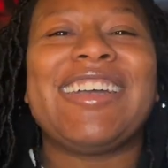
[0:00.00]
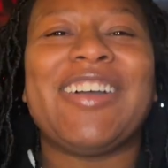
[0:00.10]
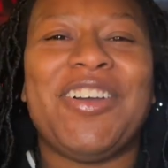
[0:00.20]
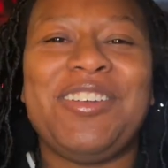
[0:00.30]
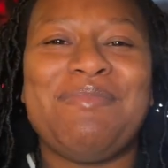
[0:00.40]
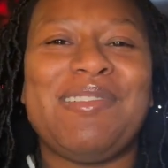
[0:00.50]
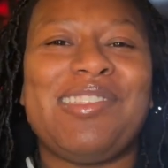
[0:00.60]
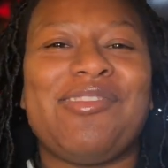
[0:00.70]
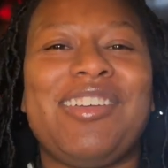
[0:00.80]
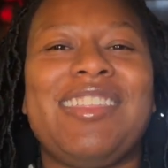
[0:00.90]
Card number
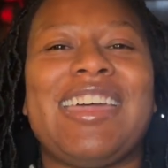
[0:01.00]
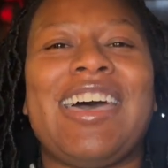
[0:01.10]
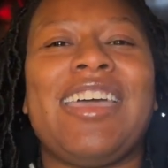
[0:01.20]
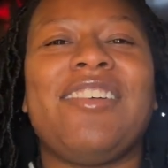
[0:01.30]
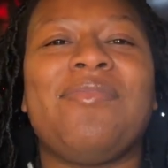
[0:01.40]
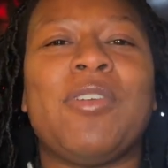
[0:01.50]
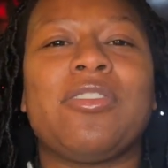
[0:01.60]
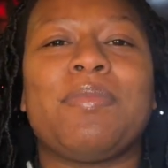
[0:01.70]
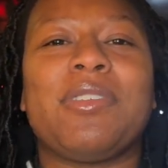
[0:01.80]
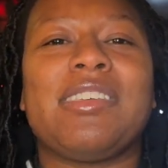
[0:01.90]
3 that I have
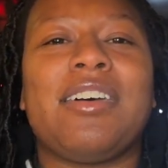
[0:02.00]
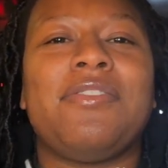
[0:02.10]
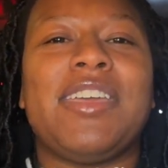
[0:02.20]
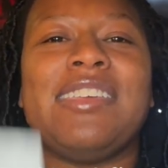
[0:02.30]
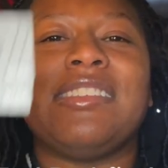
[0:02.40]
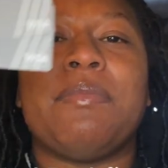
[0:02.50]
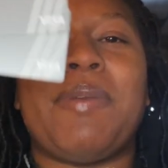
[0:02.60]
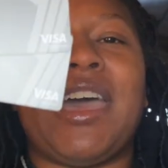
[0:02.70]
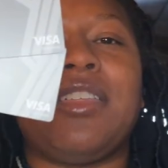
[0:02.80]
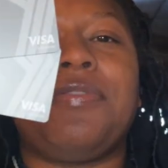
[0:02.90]
multiples of is the
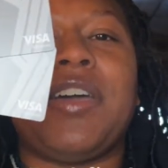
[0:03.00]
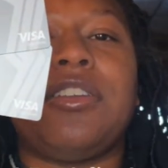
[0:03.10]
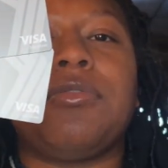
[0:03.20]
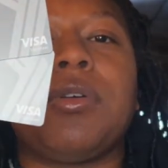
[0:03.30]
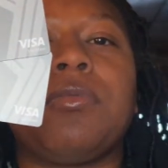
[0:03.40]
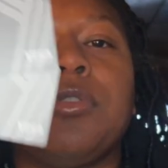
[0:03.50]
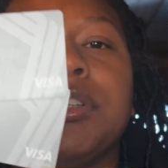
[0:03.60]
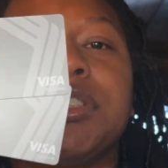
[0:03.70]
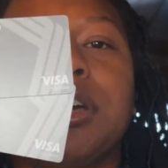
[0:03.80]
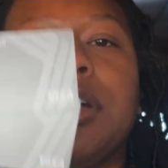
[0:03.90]
Pathfinder
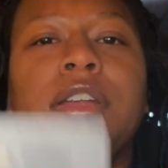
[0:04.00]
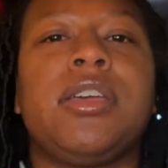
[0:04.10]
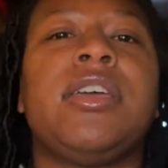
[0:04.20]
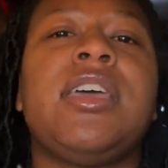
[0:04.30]
Rewards card.